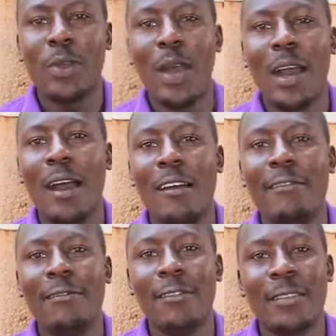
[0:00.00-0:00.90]
you
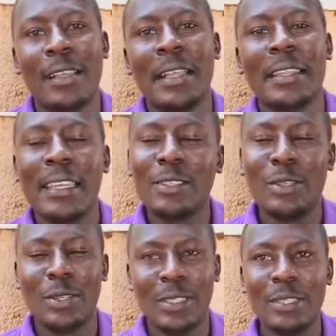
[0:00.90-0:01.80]
have, then
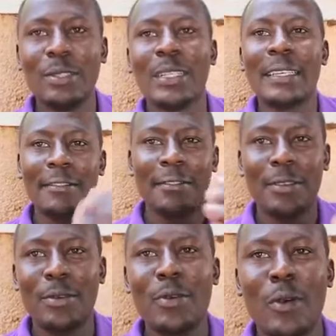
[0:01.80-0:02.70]
God will give
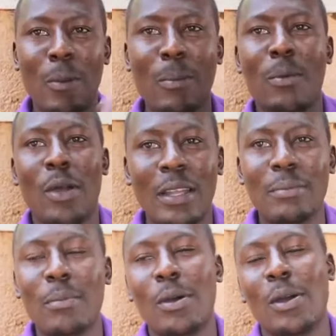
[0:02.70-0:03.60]
you more
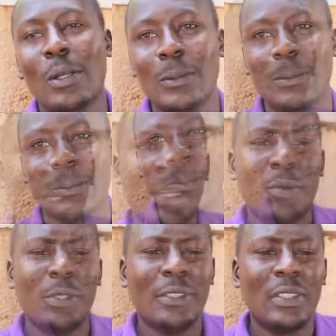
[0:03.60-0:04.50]
and more. When
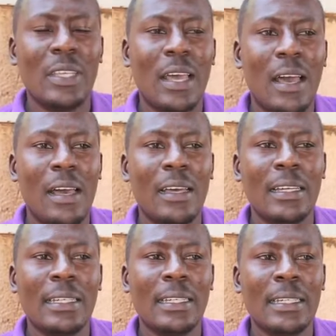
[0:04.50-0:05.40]
I was young,